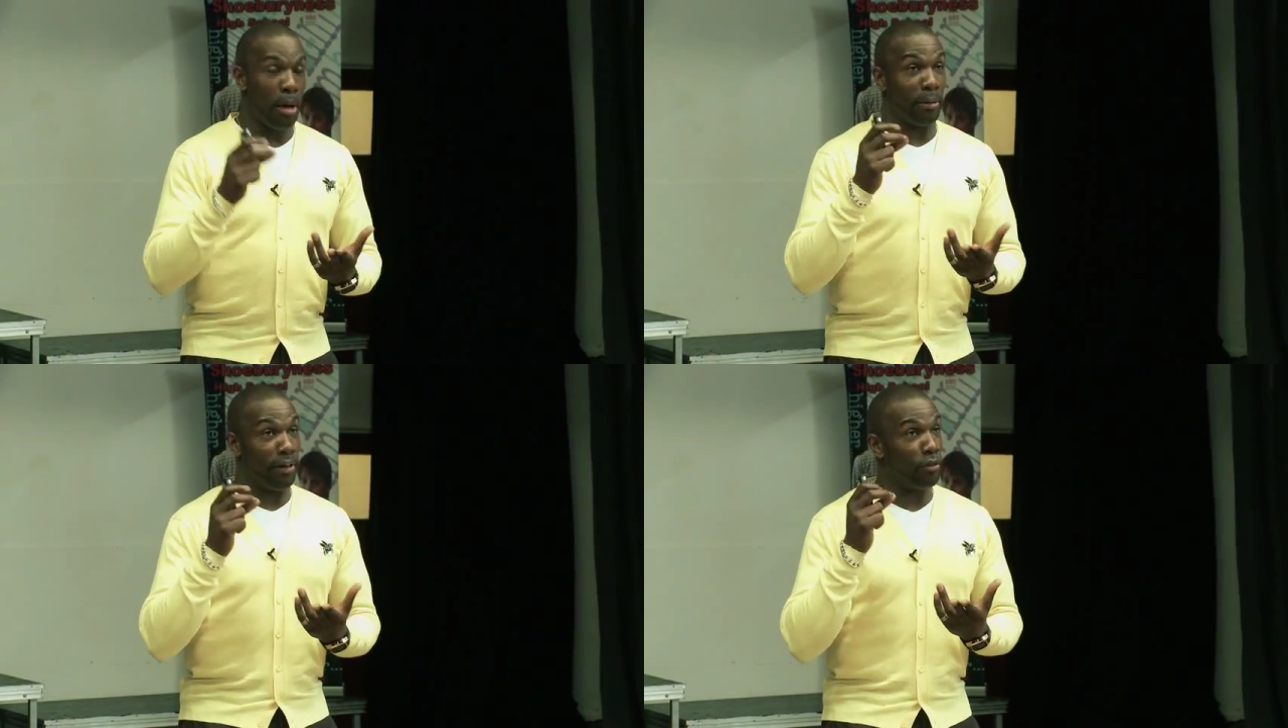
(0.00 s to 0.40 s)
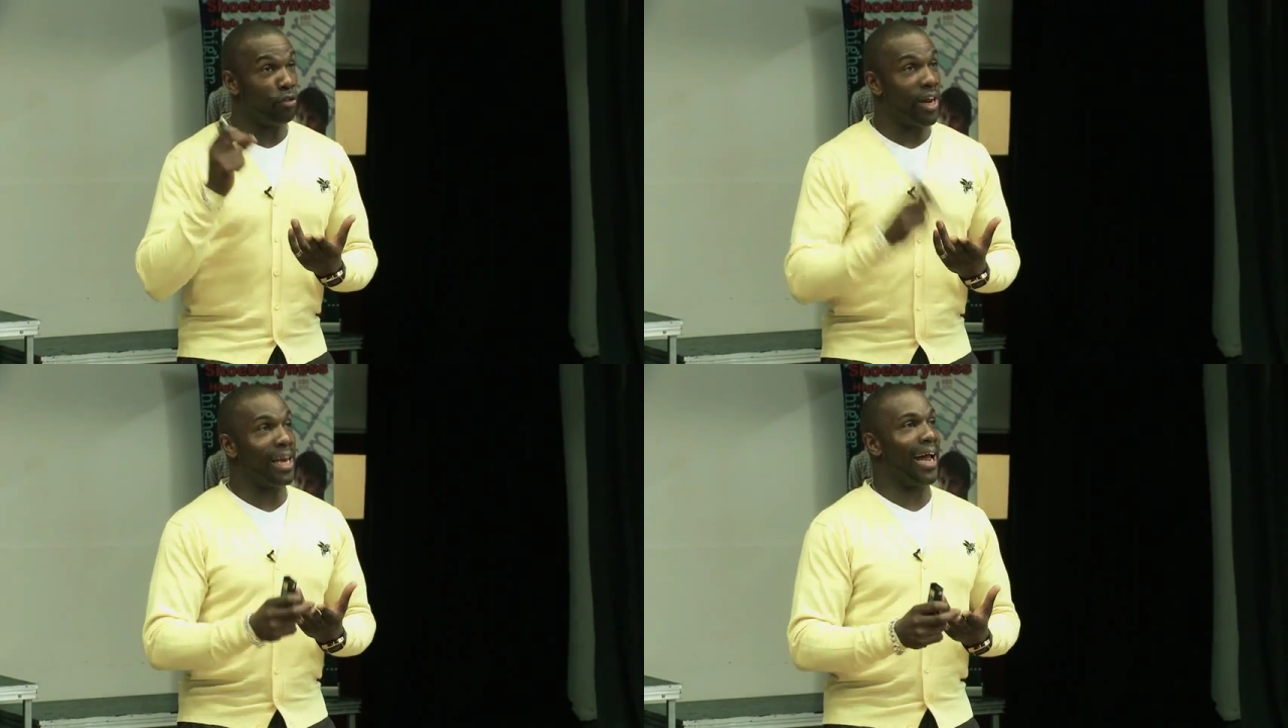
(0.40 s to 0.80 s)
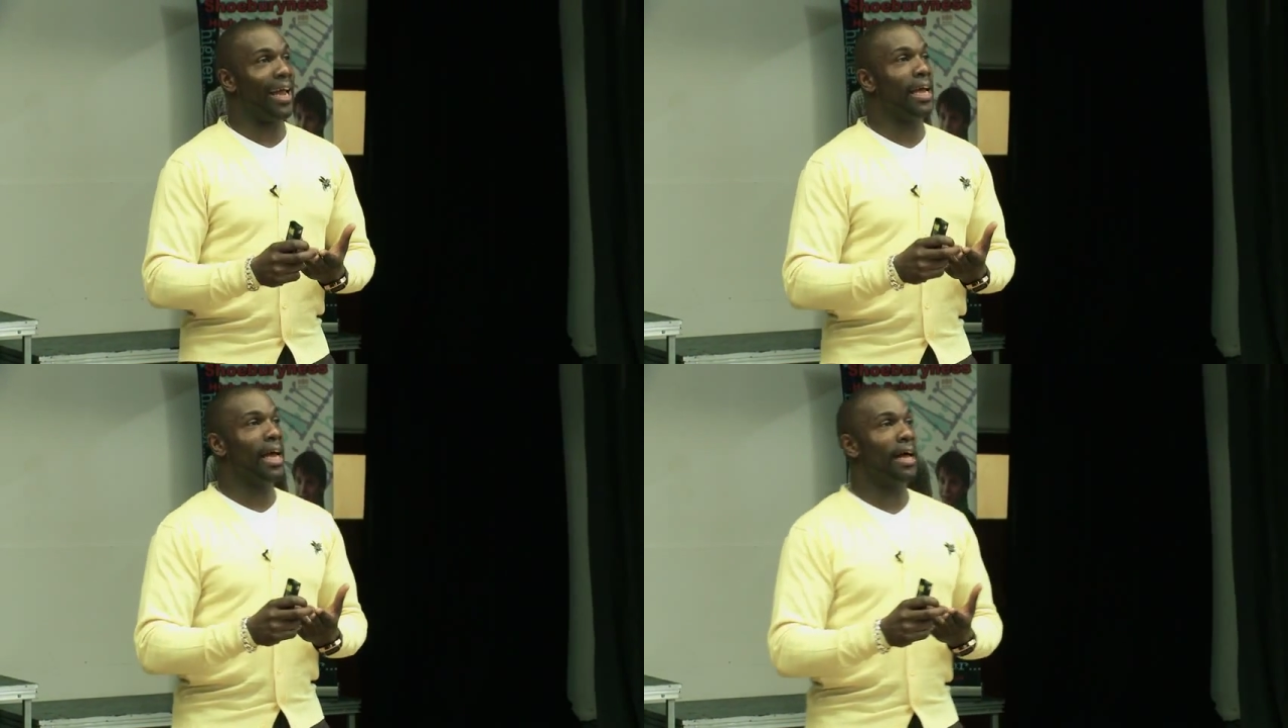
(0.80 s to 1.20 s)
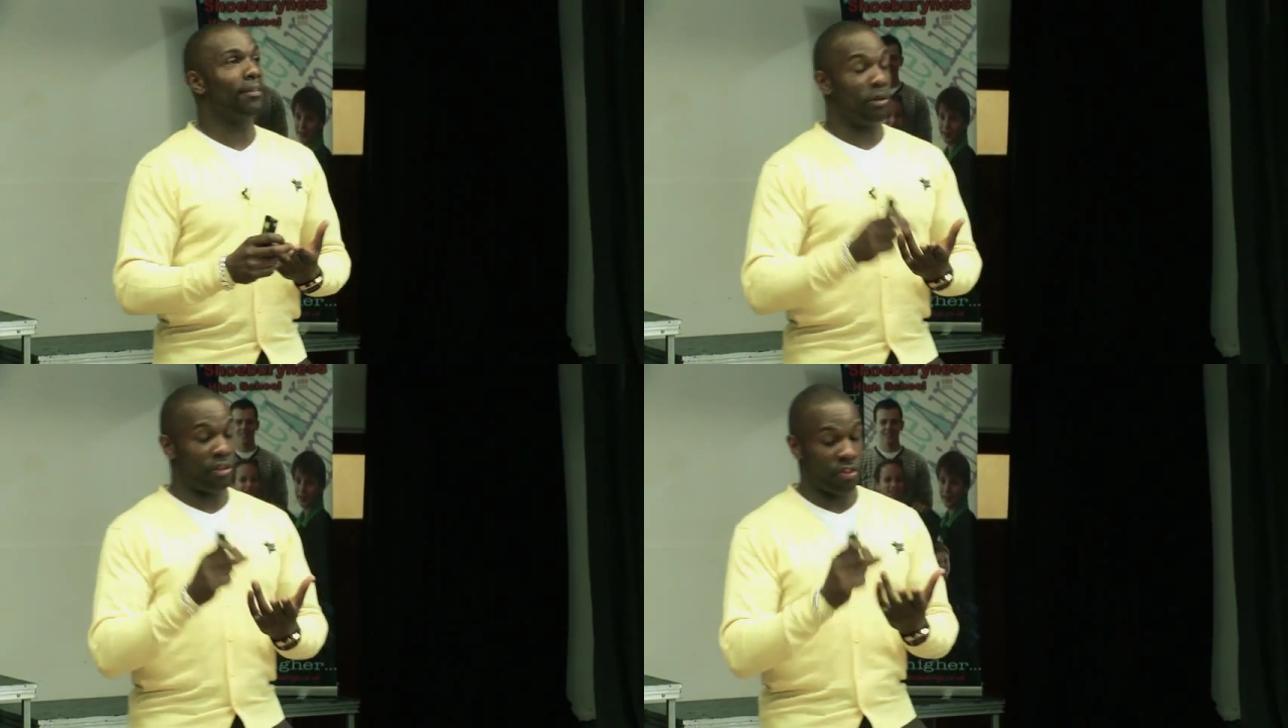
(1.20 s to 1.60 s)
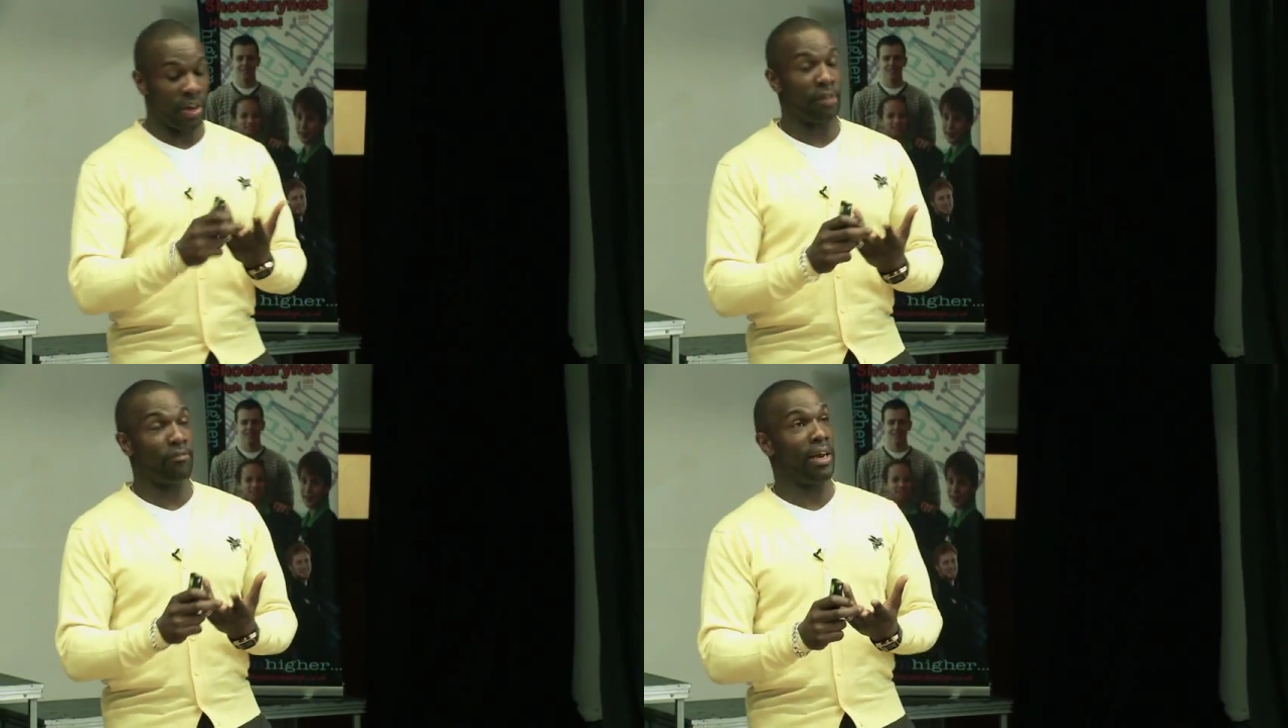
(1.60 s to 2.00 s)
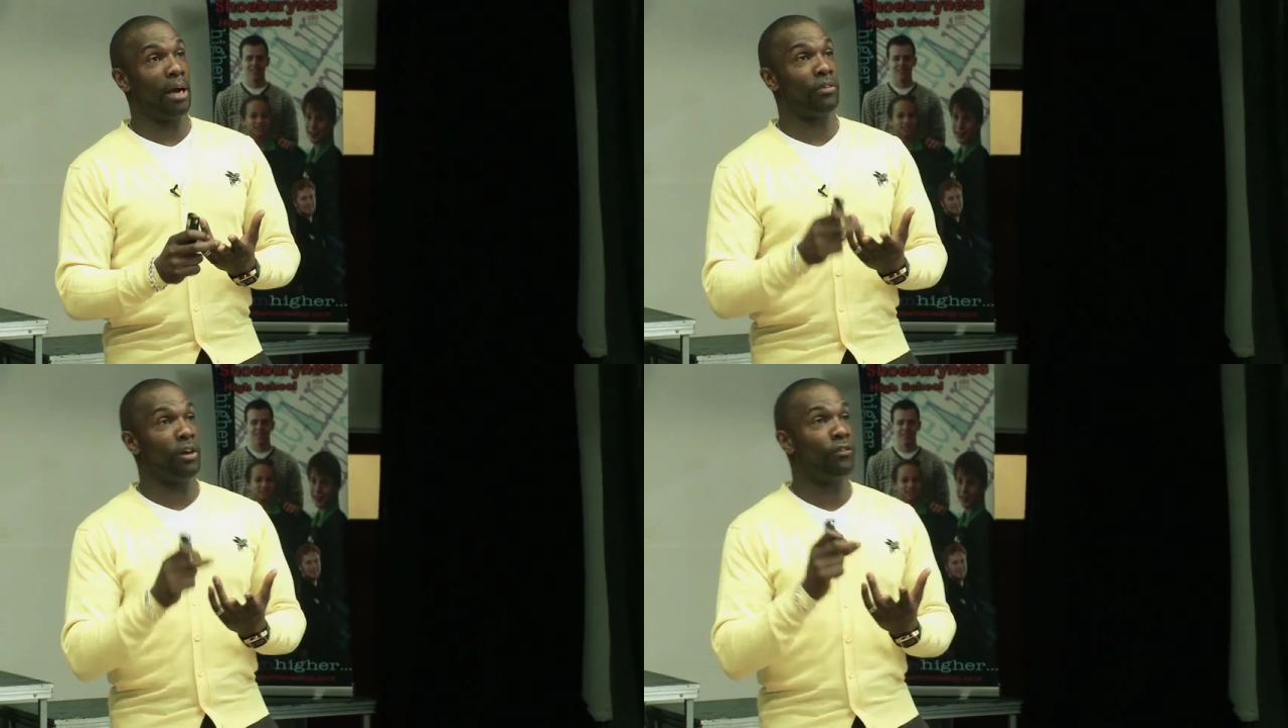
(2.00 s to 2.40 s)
But in the relay, which is the second event I was in,